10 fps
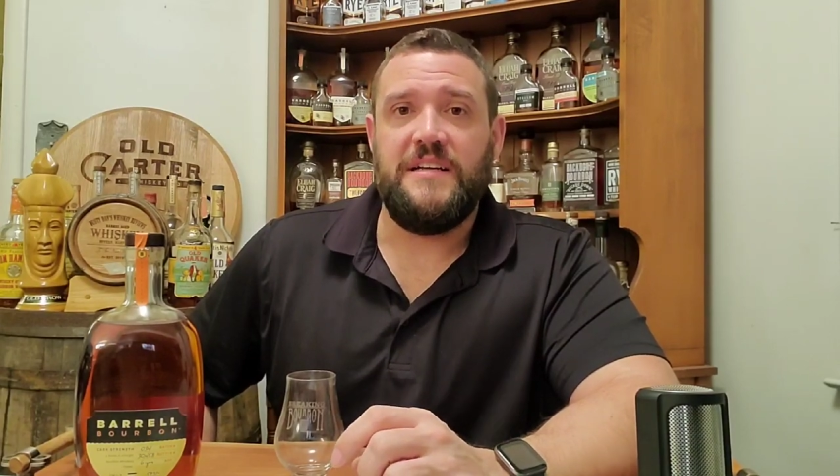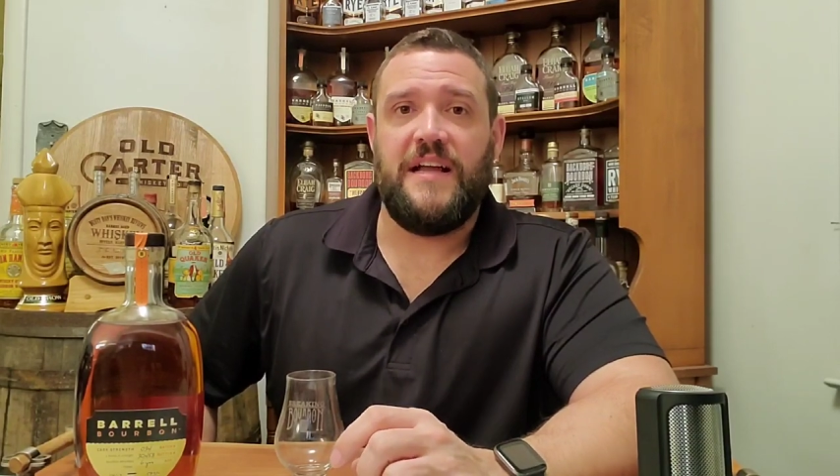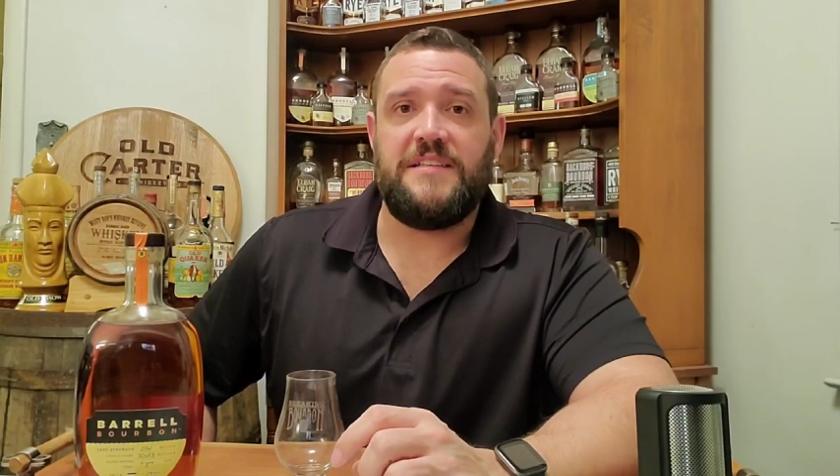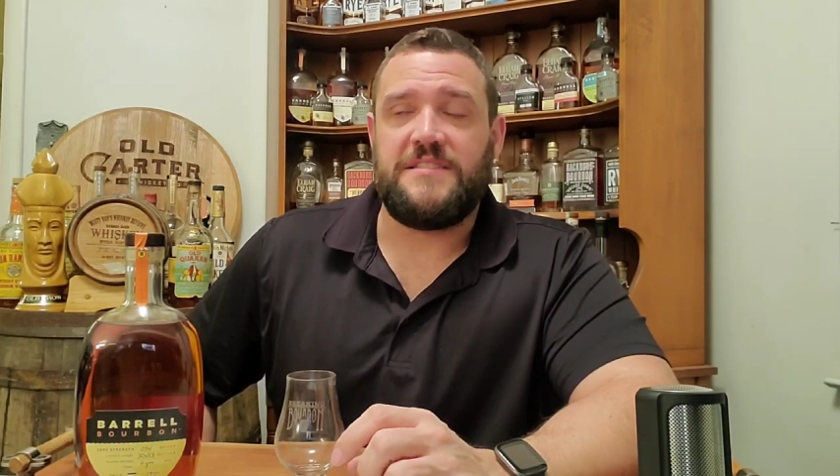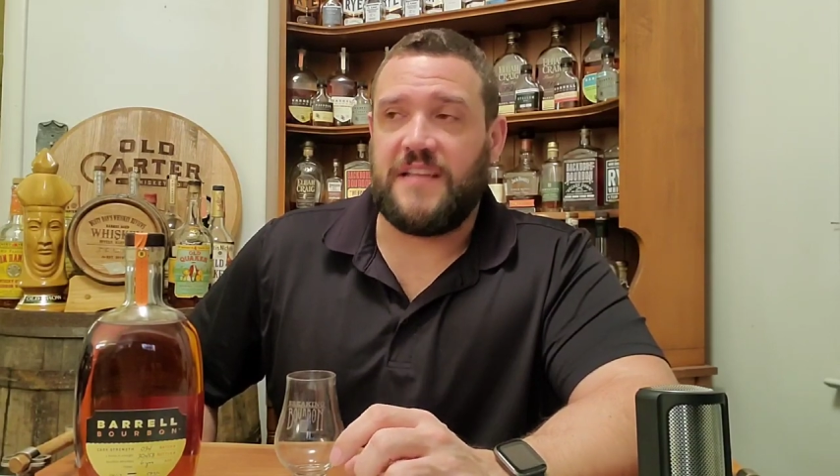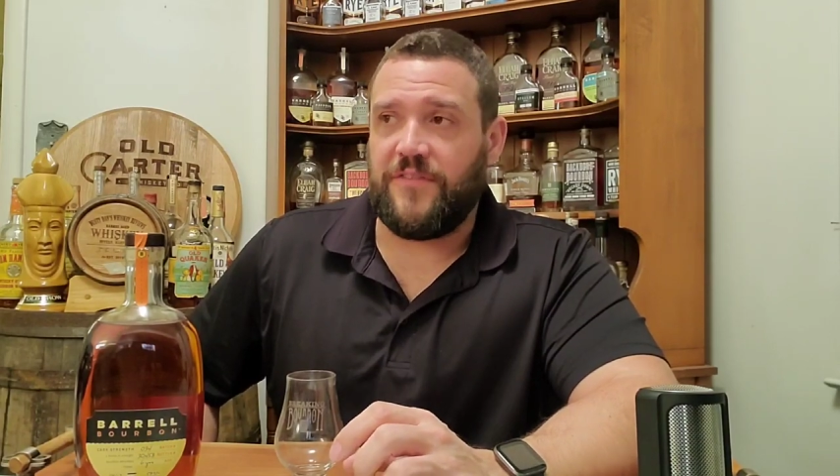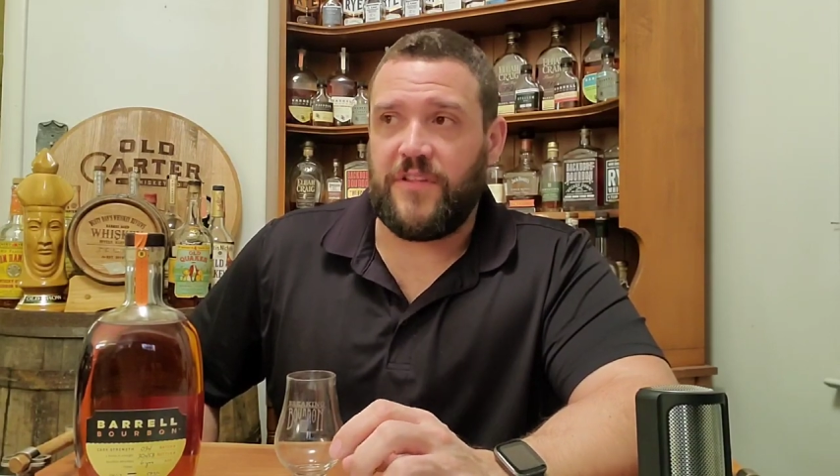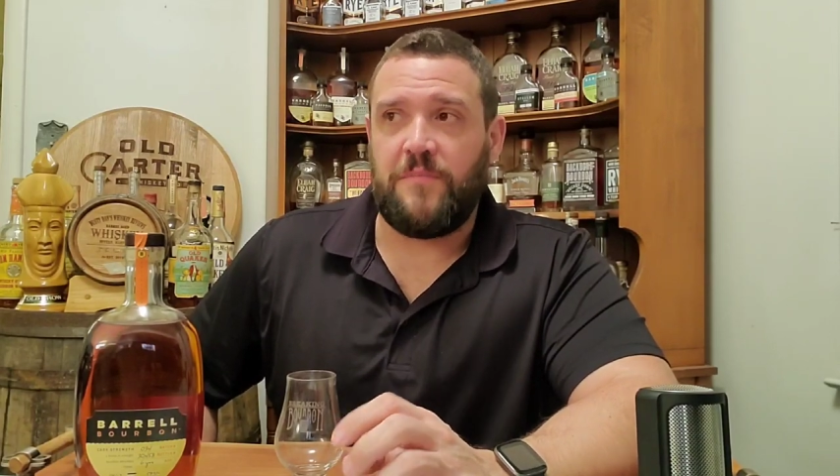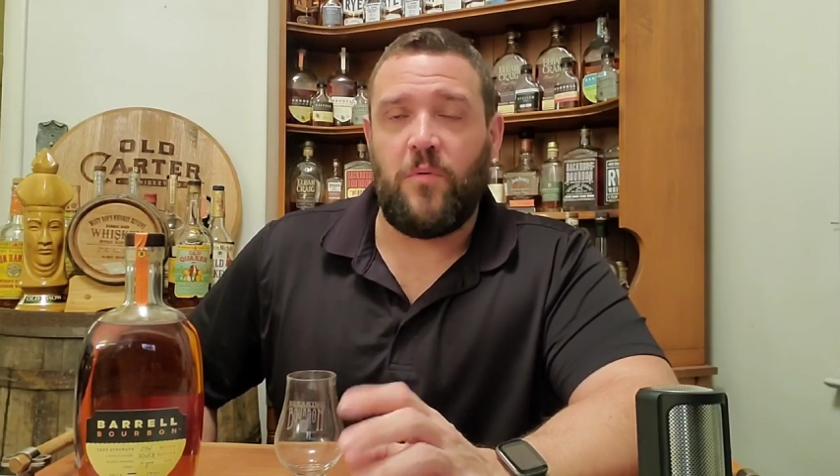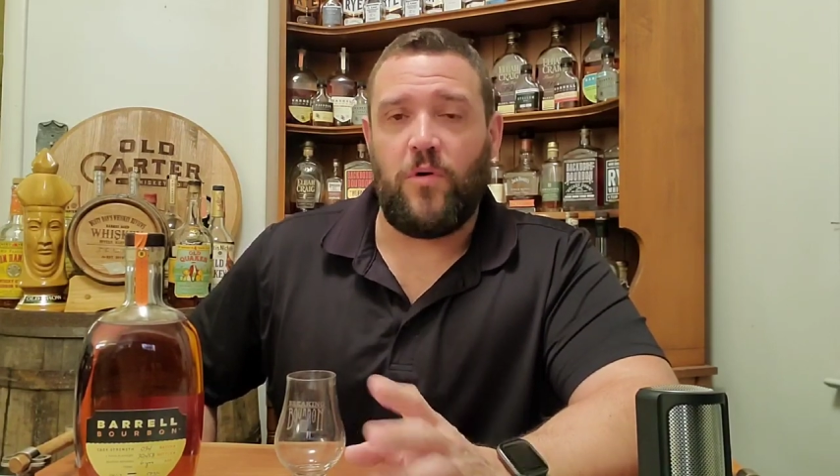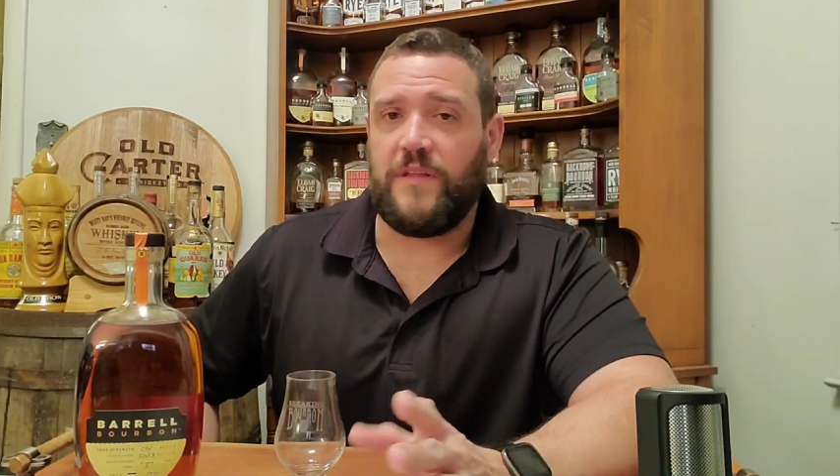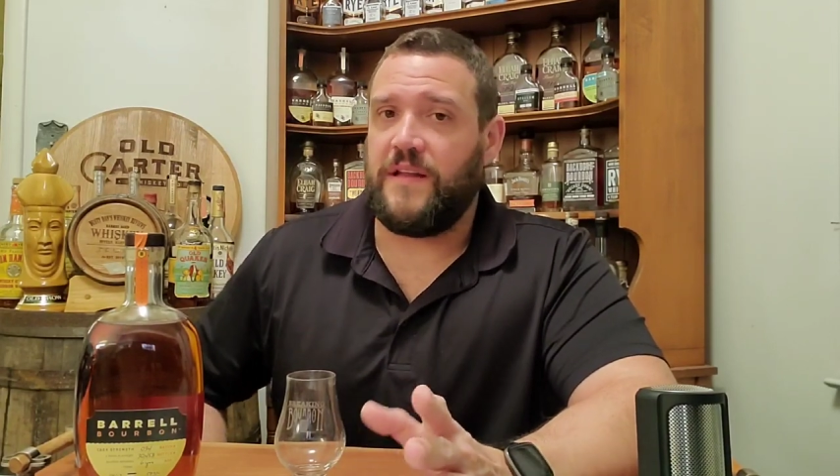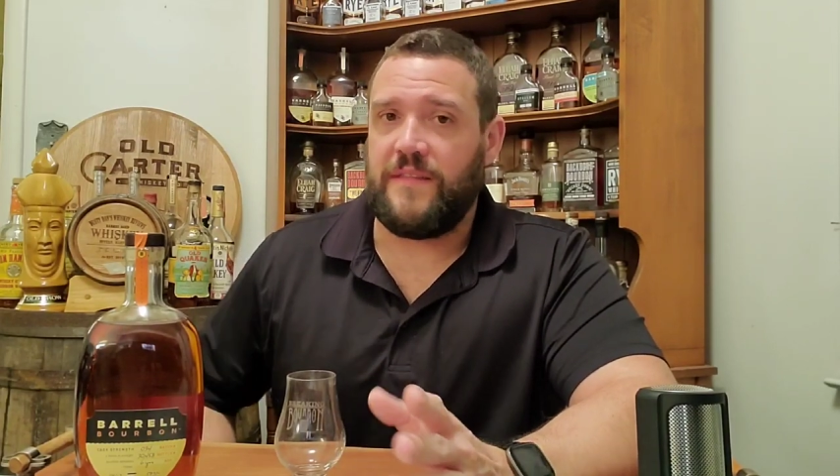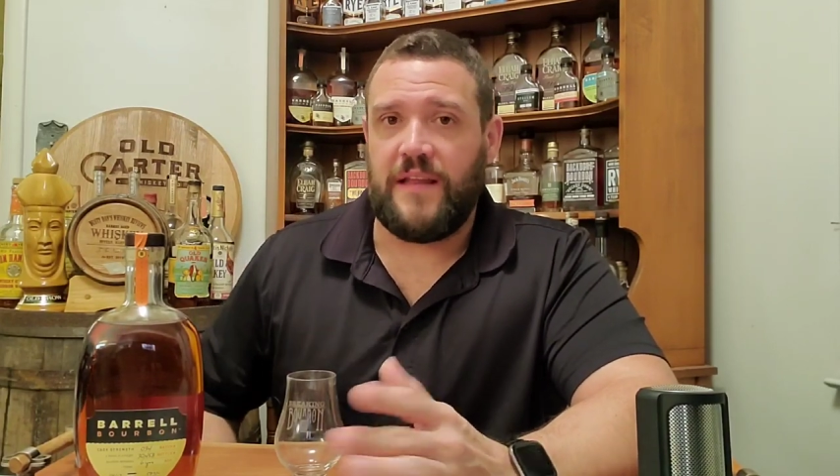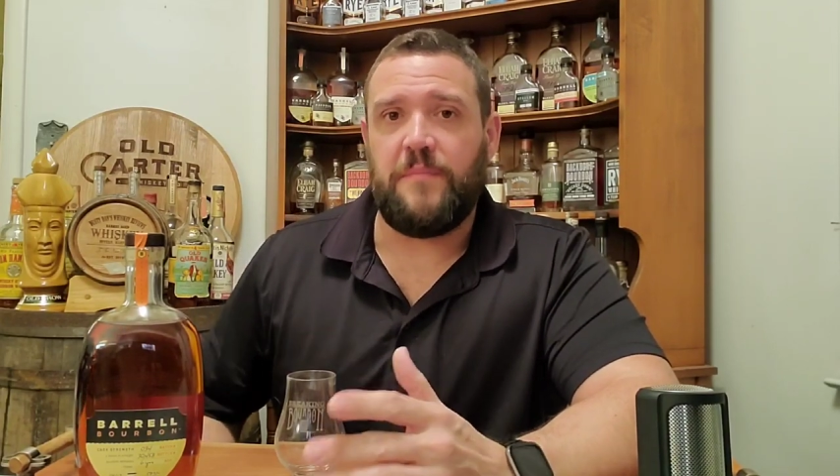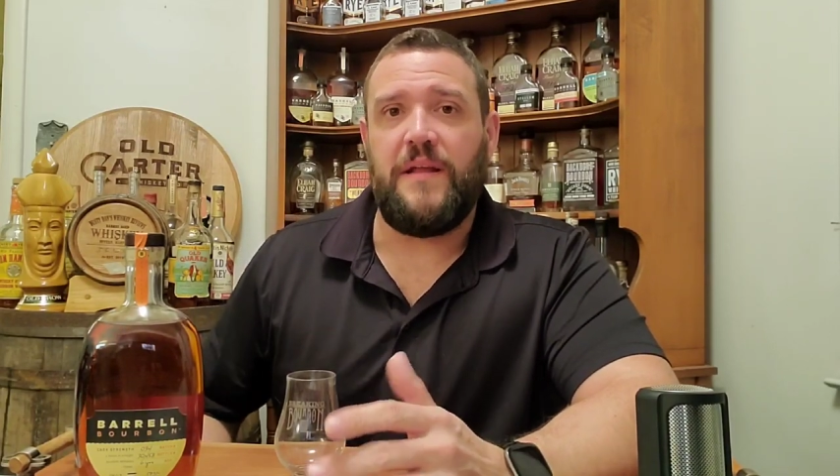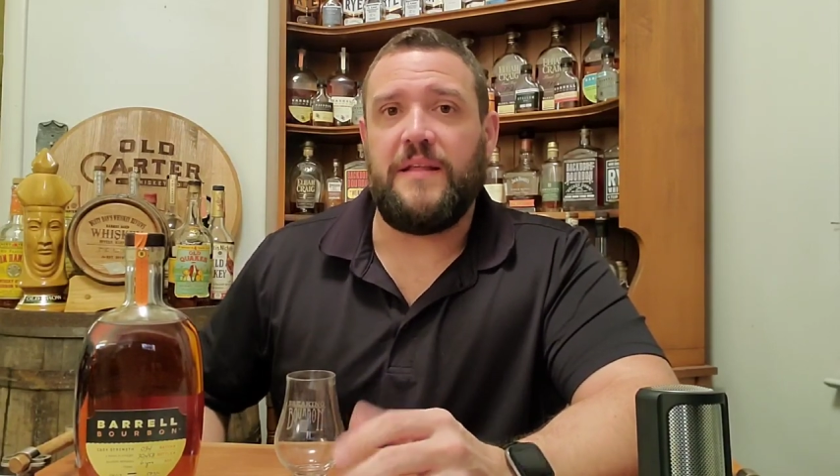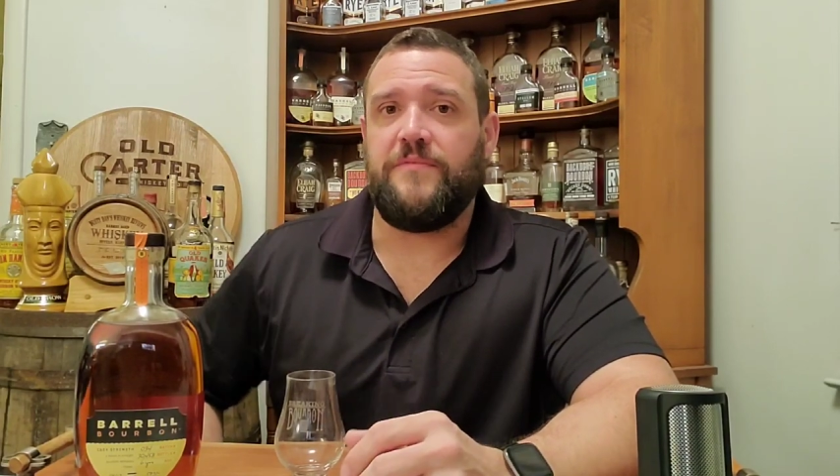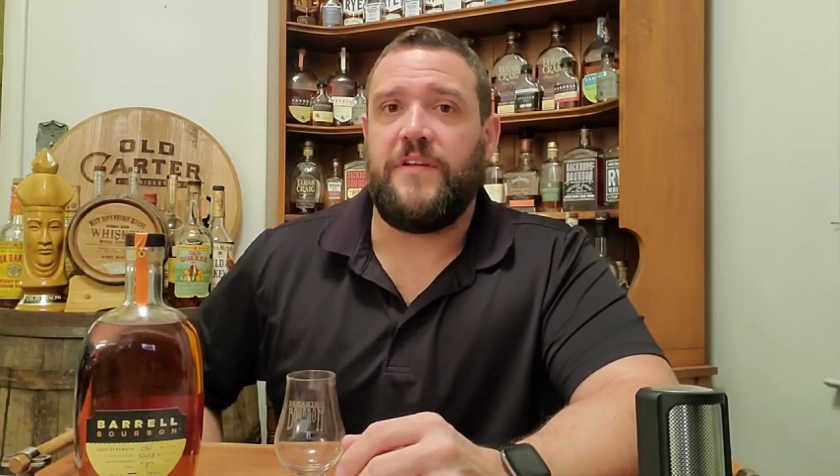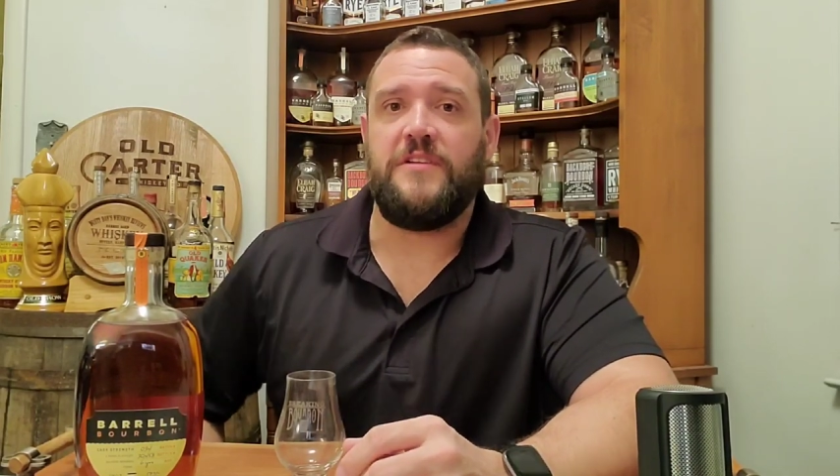It's definitely more than, than a
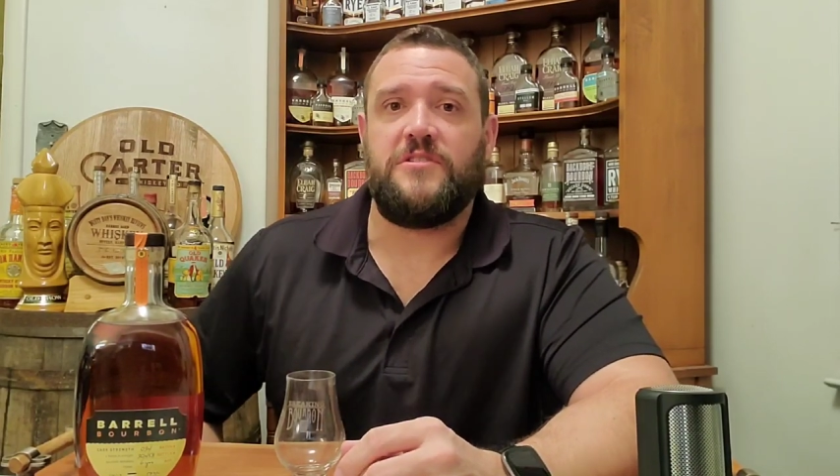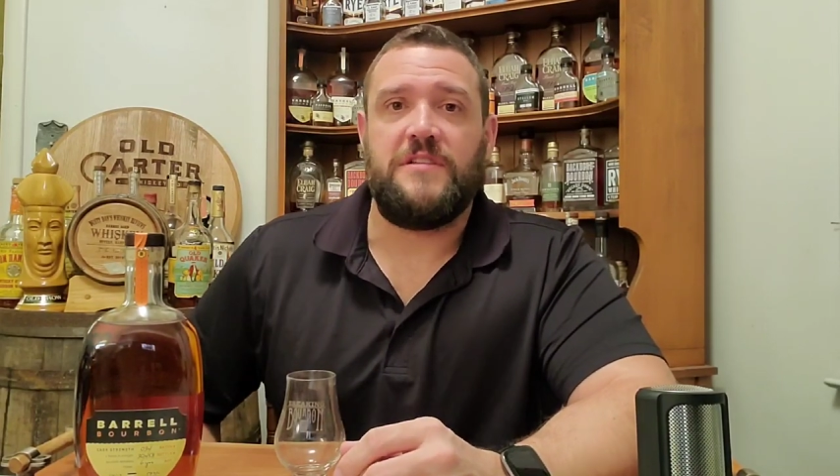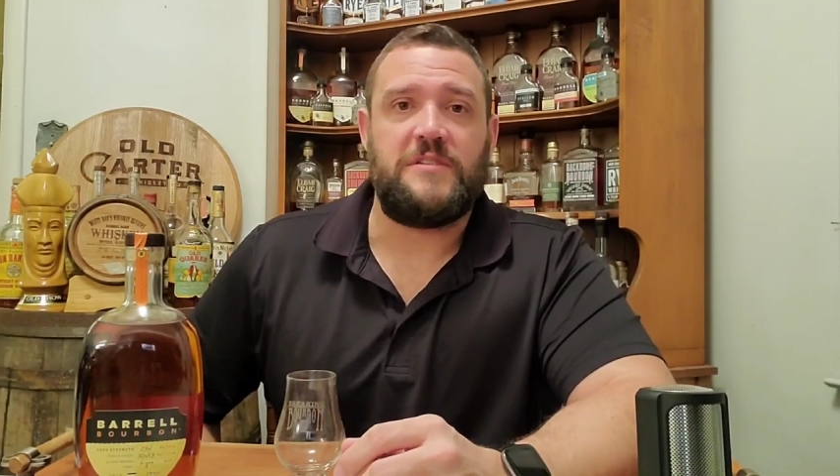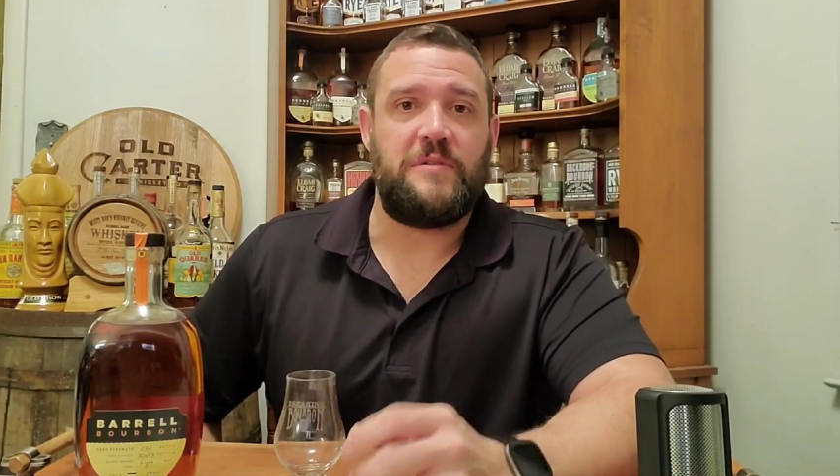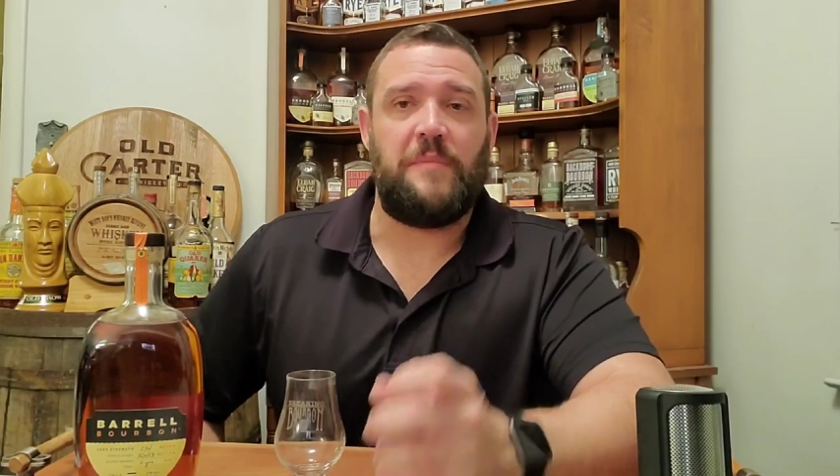medium finish on this one.